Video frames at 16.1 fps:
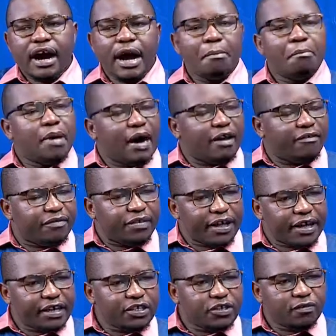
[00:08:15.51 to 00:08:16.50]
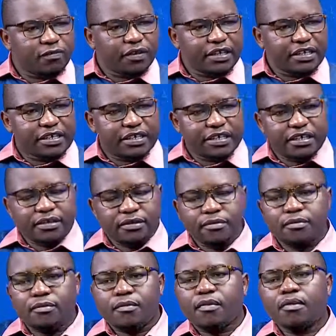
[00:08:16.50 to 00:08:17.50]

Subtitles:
above the age of 18,